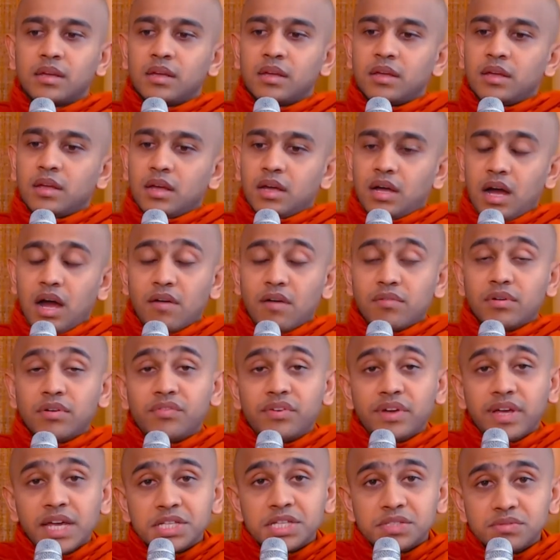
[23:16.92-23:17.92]
Our
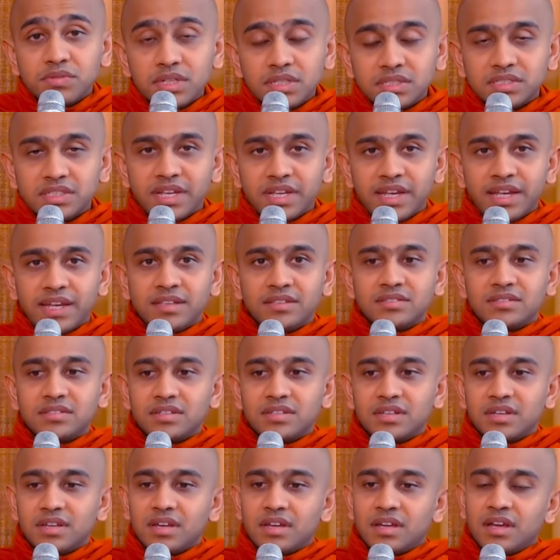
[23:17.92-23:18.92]
face will change.
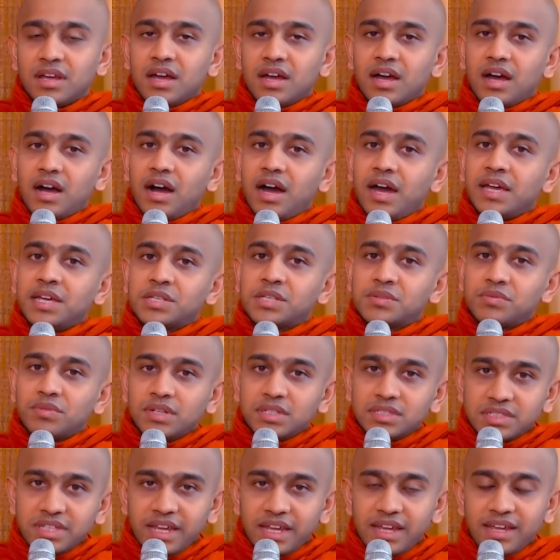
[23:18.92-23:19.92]
Eyes will
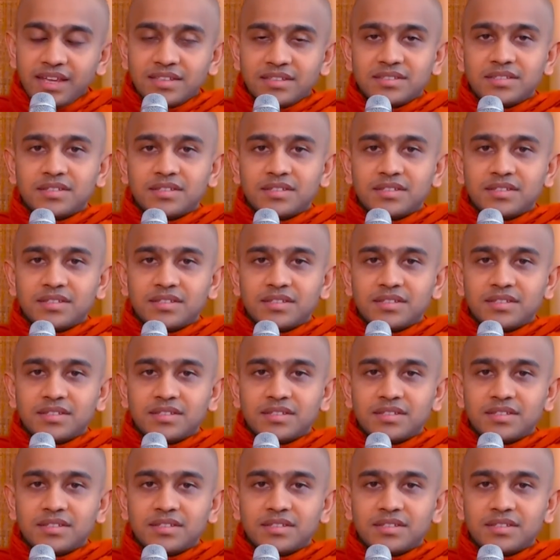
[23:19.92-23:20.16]
change.